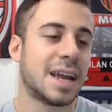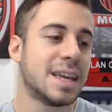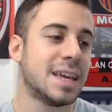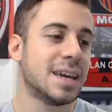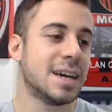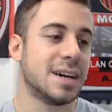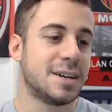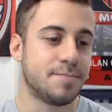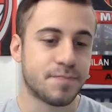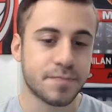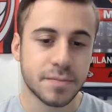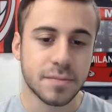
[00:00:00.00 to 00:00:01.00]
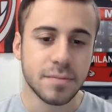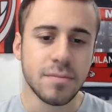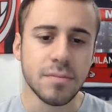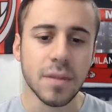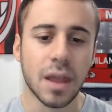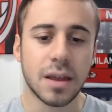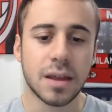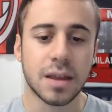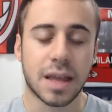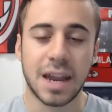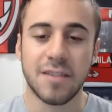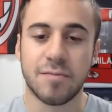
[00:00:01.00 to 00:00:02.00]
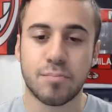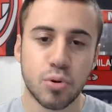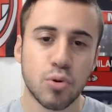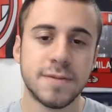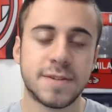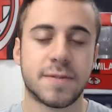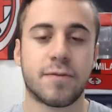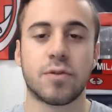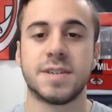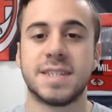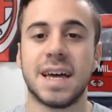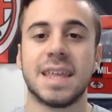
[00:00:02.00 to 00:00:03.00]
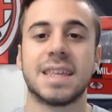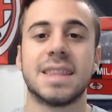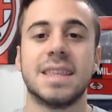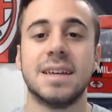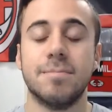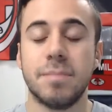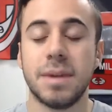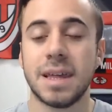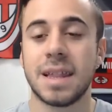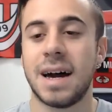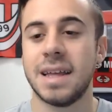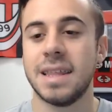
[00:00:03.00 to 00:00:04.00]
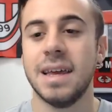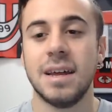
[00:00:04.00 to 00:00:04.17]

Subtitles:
he kind of proves for selling Milan.